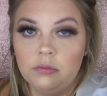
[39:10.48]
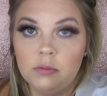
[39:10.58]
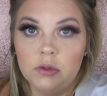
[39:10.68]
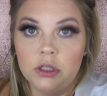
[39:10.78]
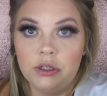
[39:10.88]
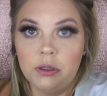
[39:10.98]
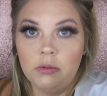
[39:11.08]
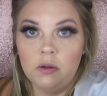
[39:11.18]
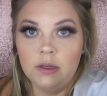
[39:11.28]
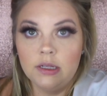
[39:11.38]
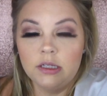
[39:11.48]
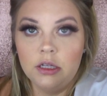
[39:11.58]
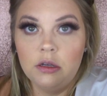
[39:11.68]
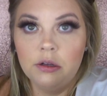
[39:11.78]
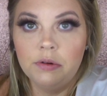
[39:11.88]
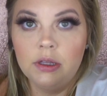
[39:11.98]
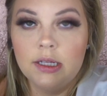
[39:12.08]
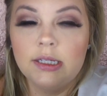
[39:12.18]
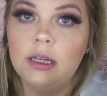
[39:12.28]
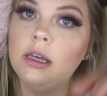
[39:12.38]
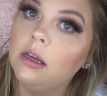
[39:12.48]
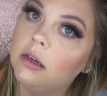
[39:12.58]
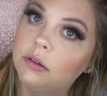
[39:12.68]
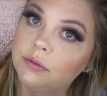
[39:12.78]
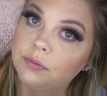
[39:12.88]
I'm gonna zoom you in so you can really see.